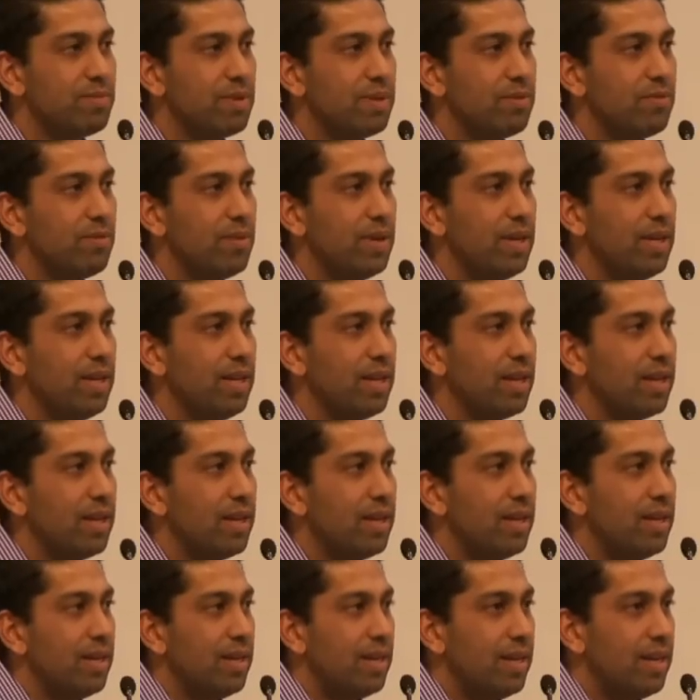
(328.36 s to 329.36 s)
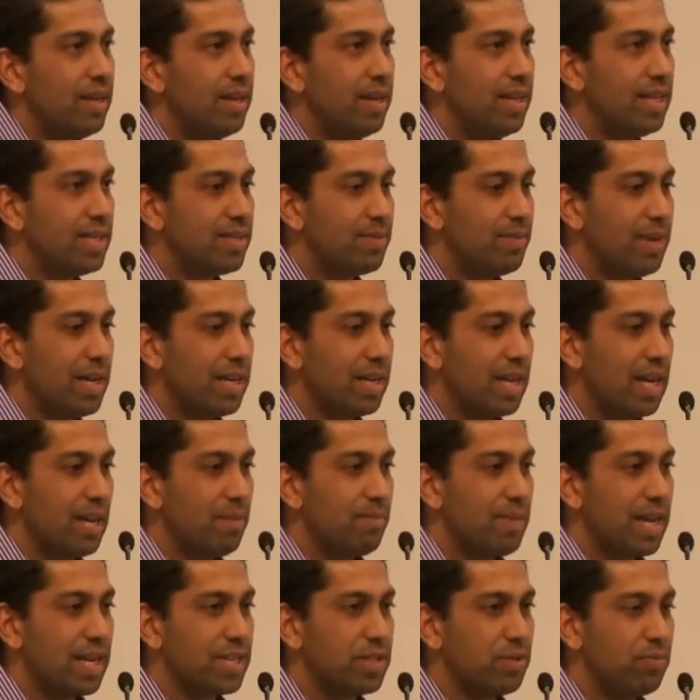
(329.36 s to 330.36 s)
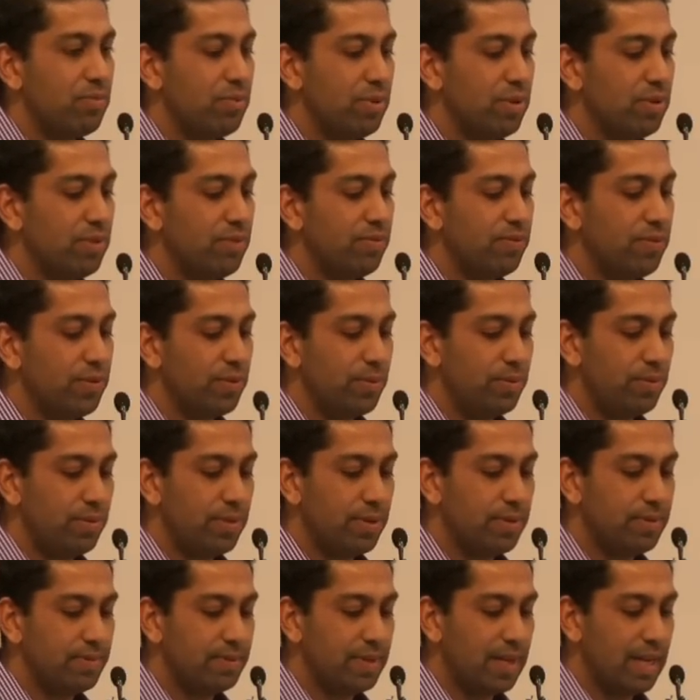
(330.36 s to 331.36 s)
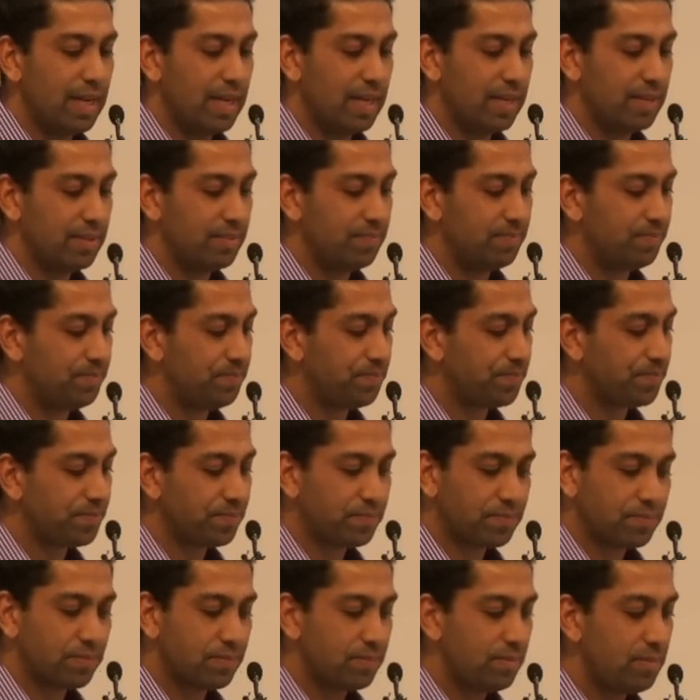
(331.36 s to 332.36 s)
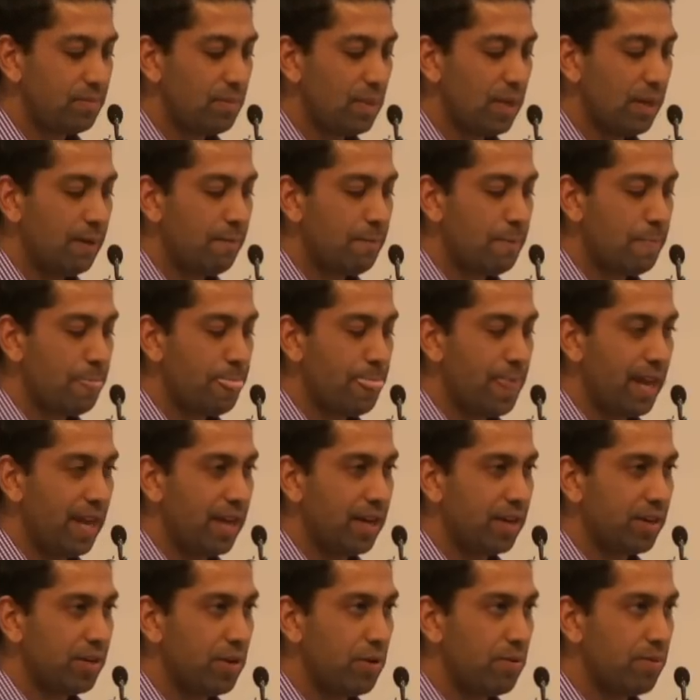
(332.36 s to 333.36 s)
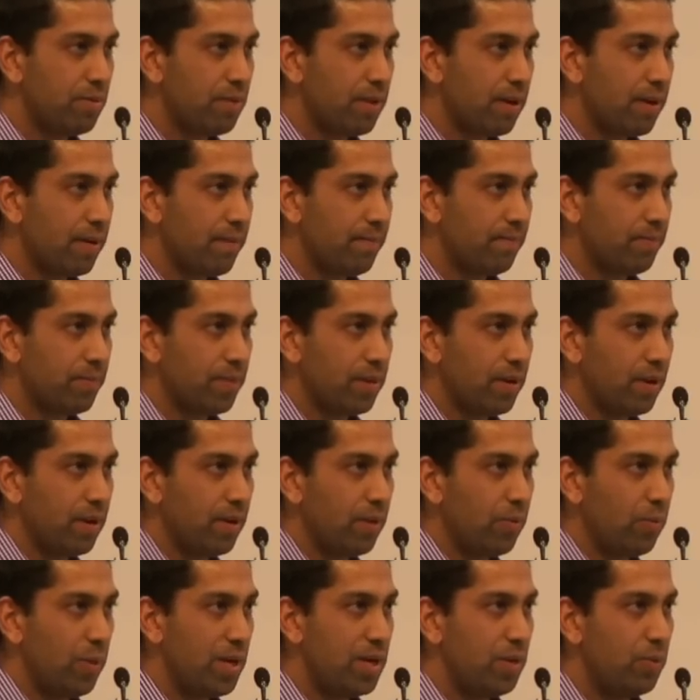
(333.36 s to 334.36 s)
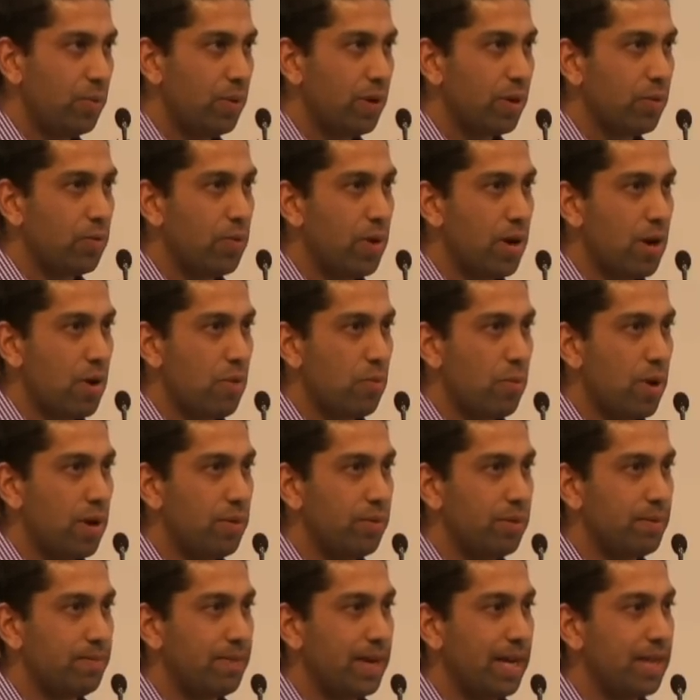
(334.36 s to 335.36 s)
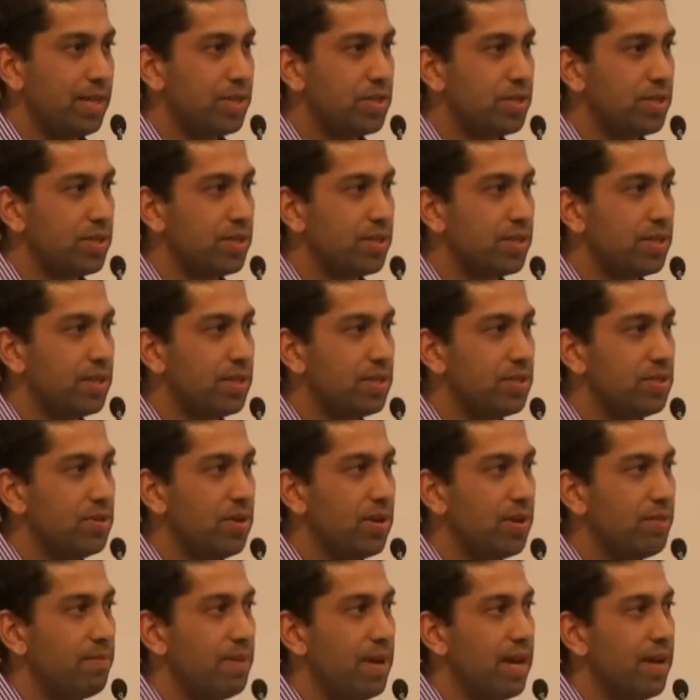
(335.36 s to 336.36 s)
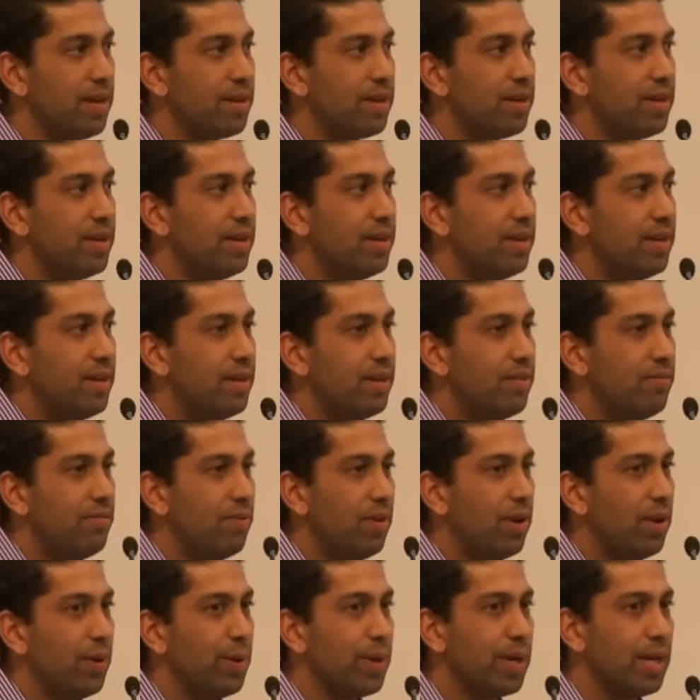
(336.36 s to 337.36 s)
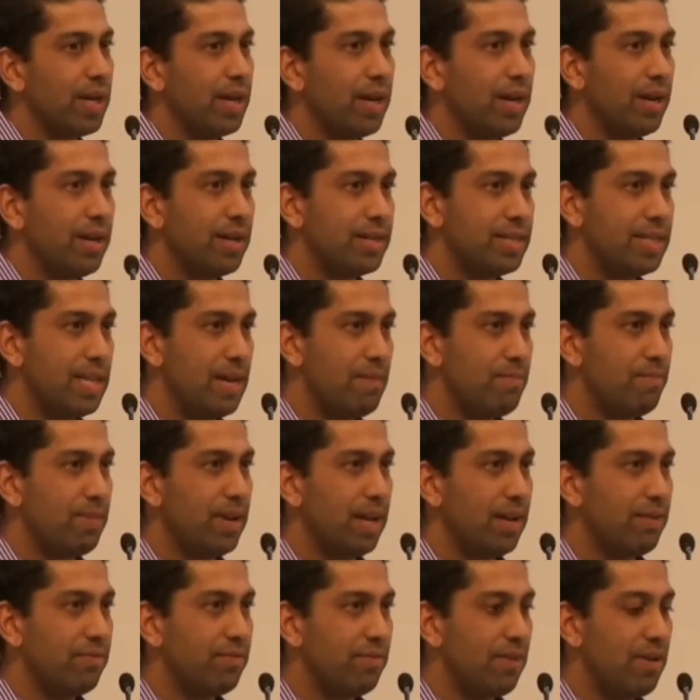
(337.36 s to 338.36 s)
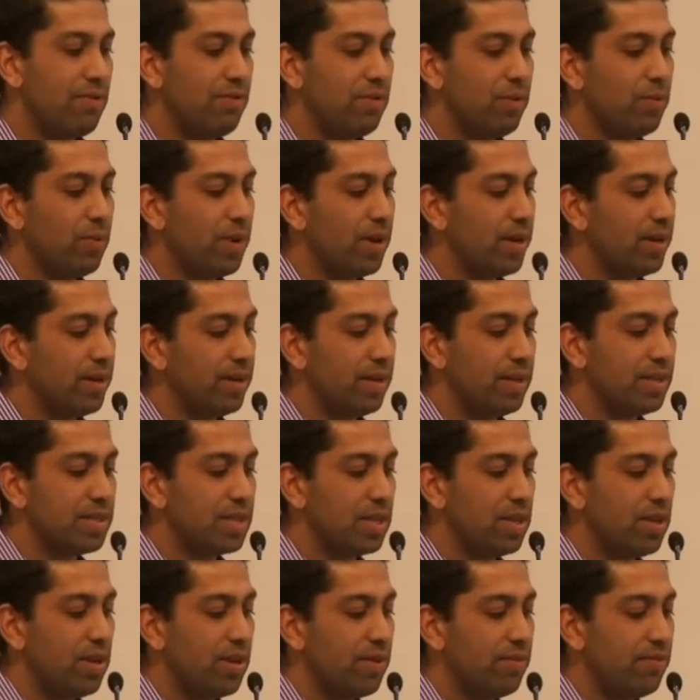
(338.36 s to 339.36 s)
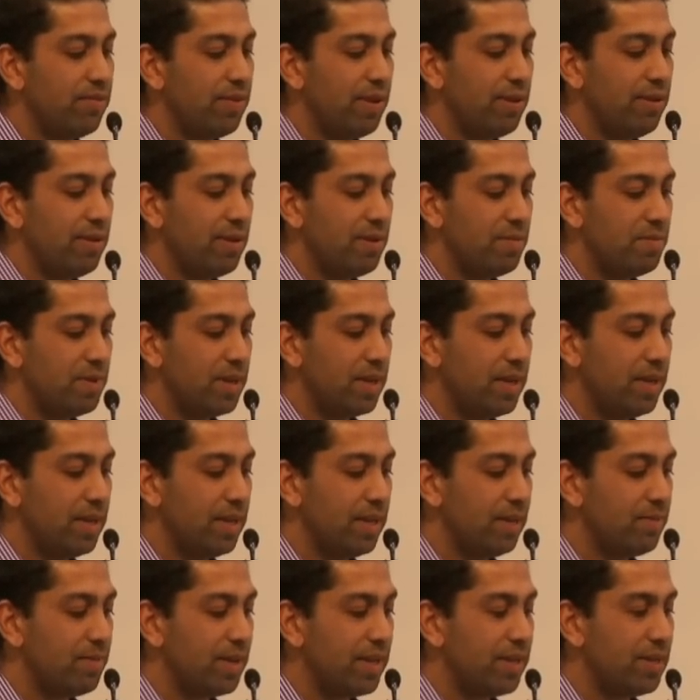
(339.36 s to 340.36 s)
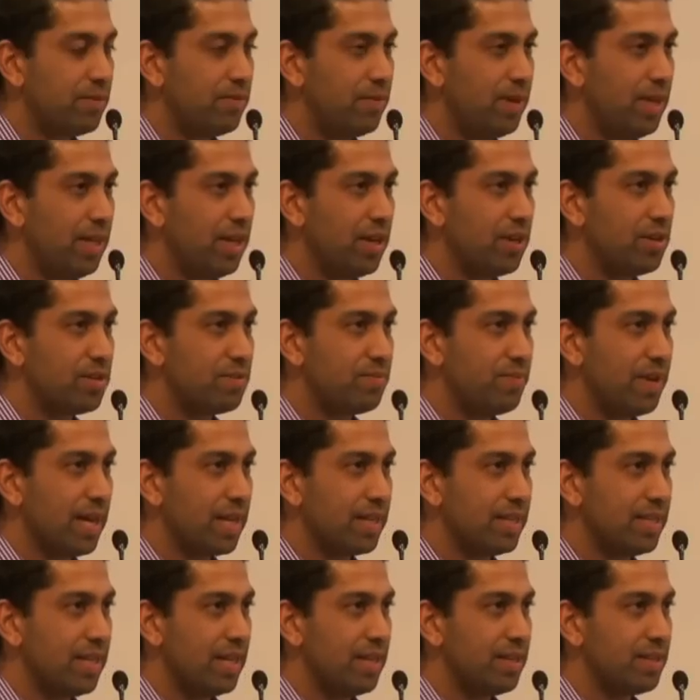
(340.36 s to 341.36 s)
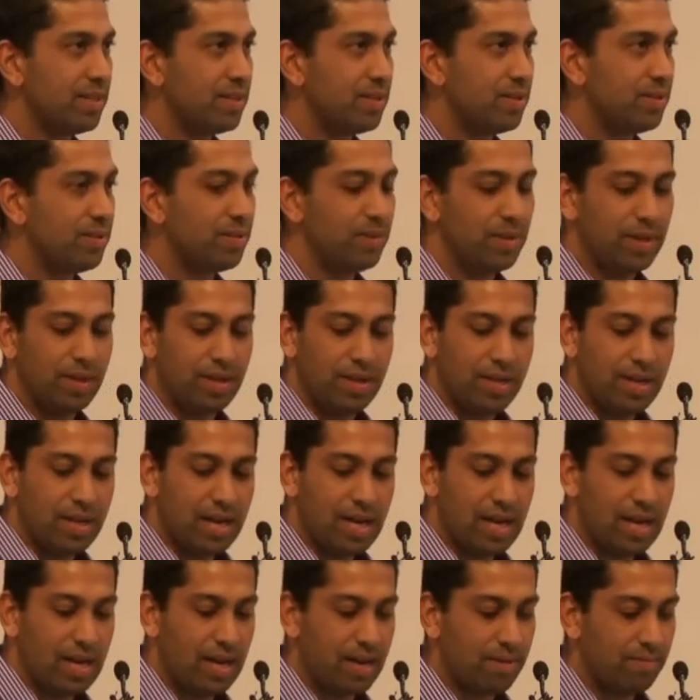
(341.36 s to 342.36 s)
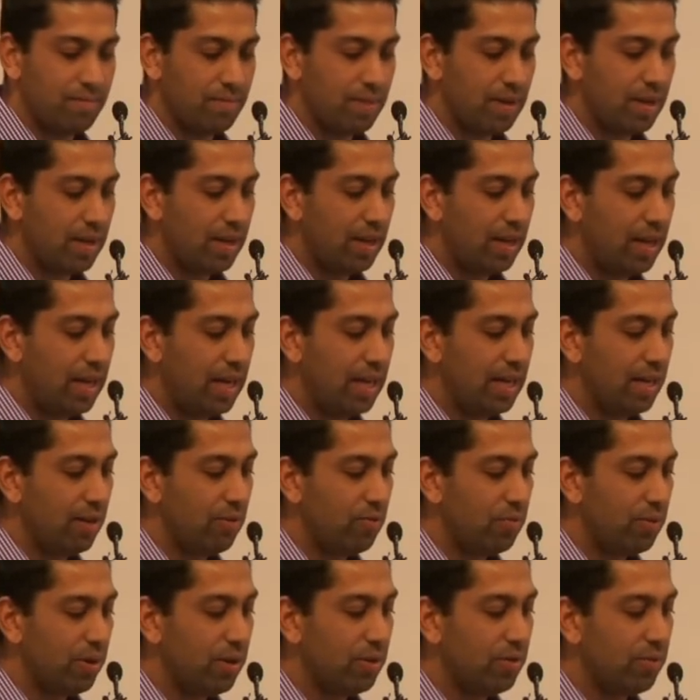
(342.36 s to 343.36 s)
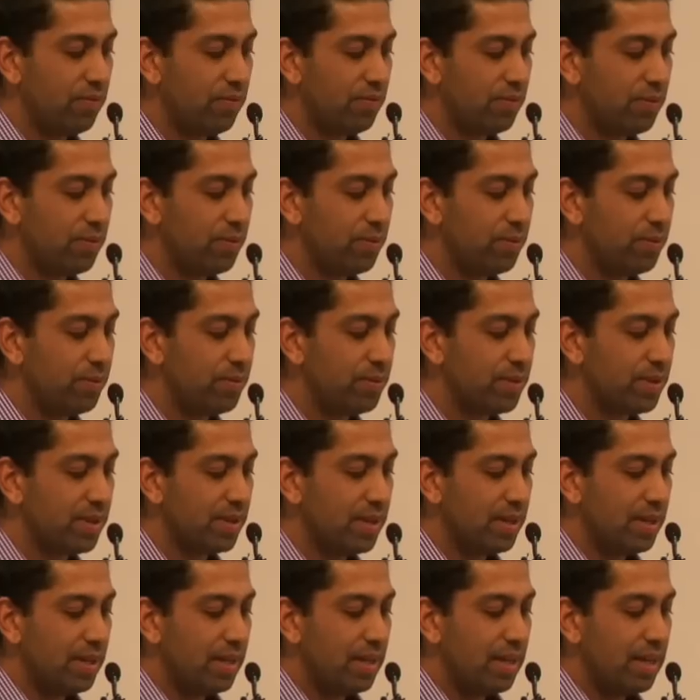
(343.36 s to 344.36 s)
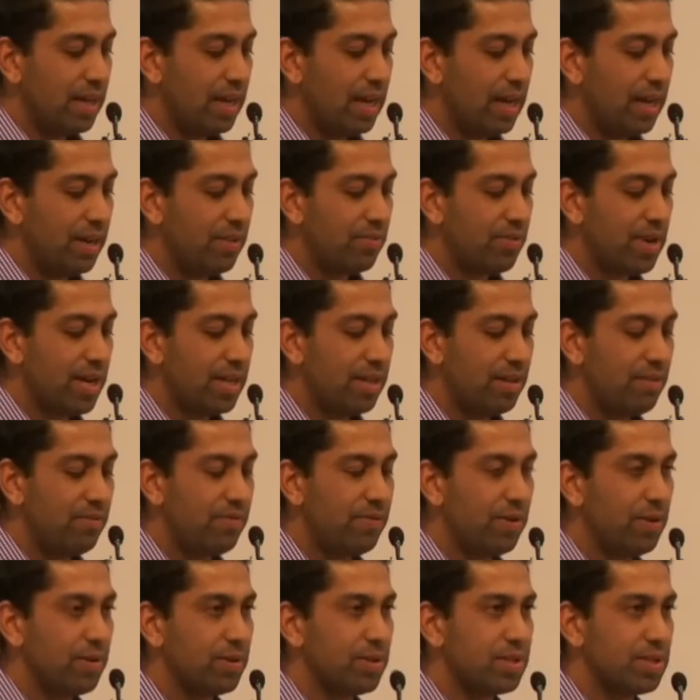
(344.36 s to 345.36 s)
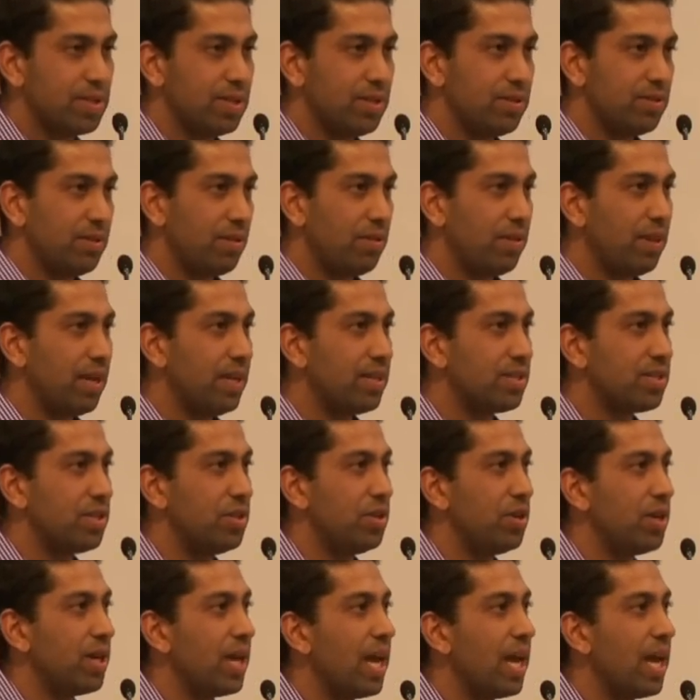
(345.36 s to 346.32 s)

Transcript: but really it's about getting back to real food. Um, and I don't, when you work one-on-one with patients, it's not about following a template for everyone. There's a lot of variability, but it really goes back down to um, eating real food, and rather than focusing on the things that you